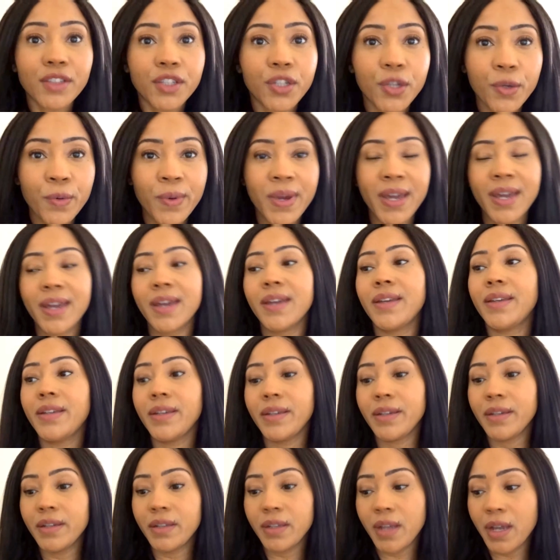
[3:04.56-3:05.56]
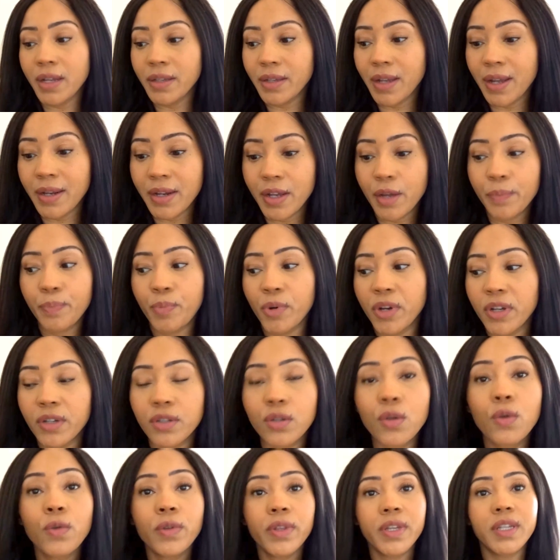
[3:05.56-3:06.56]
to it and it brings
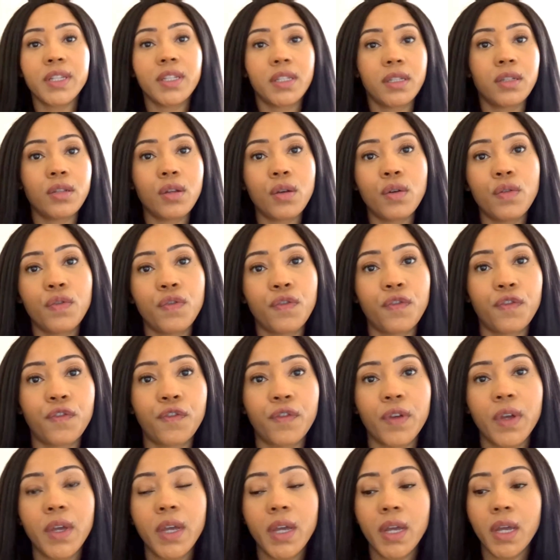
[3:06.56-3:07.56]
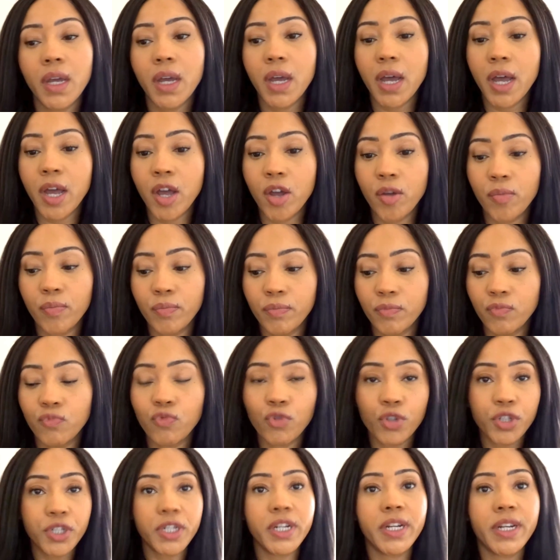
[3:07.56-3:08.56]
all this stuff
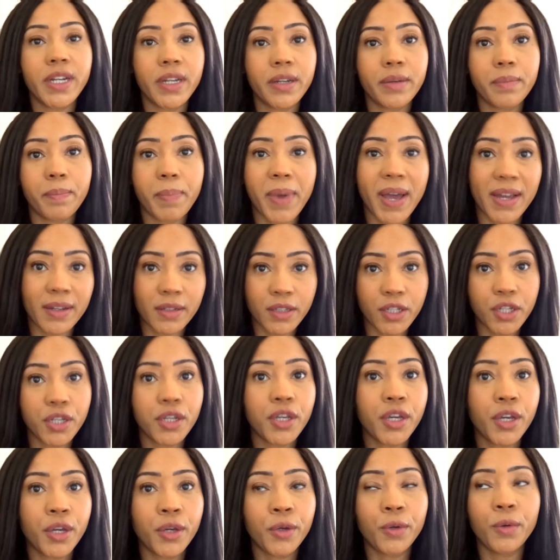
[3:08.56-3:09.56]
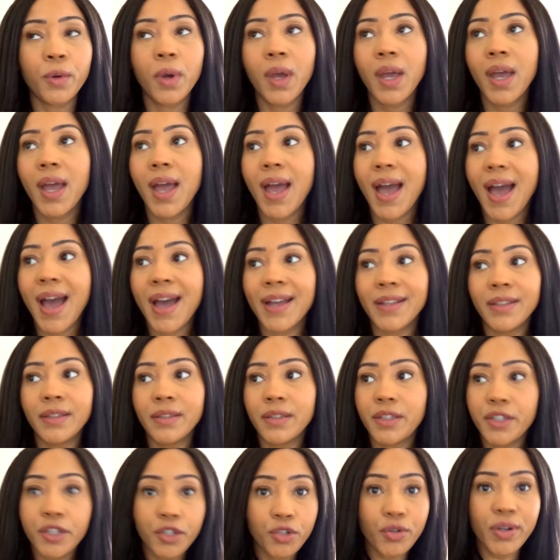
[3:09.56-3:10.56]
rushing back to you
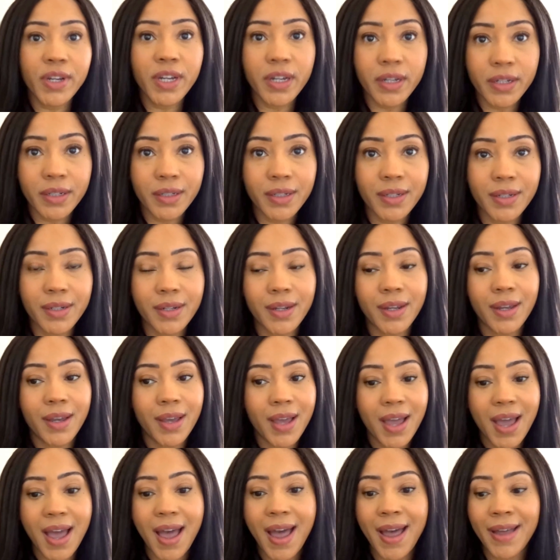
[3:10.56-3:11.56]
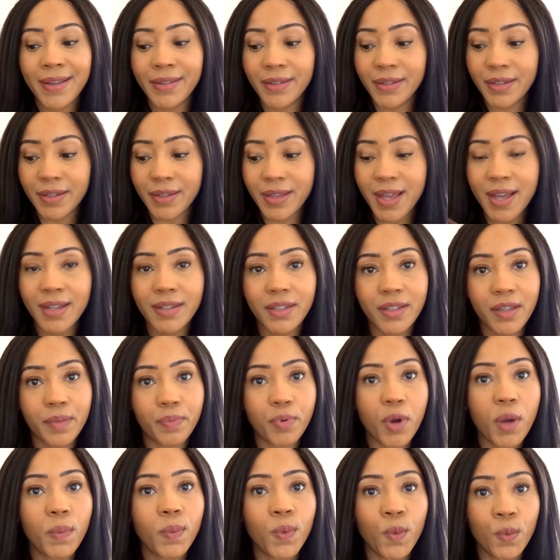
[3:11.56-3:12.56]
and you're triggered. And that's the
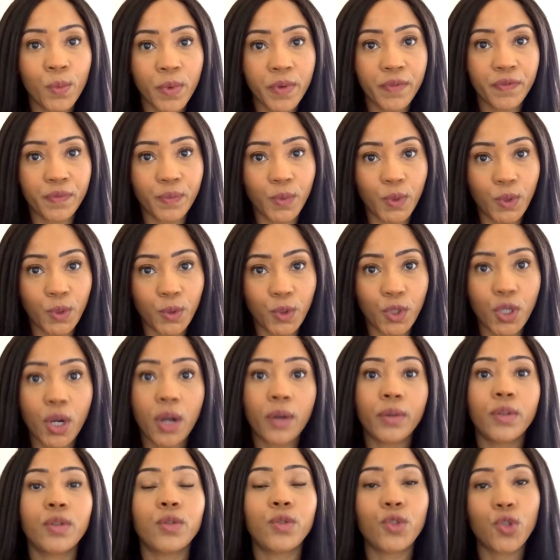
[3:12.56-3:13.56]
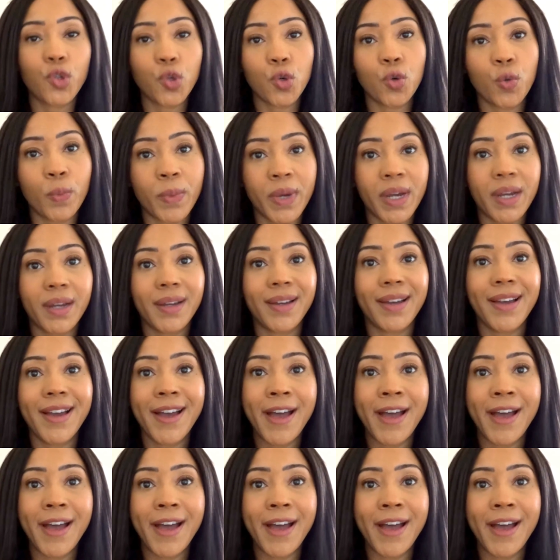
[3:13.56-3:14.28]
problem with childhood trauma.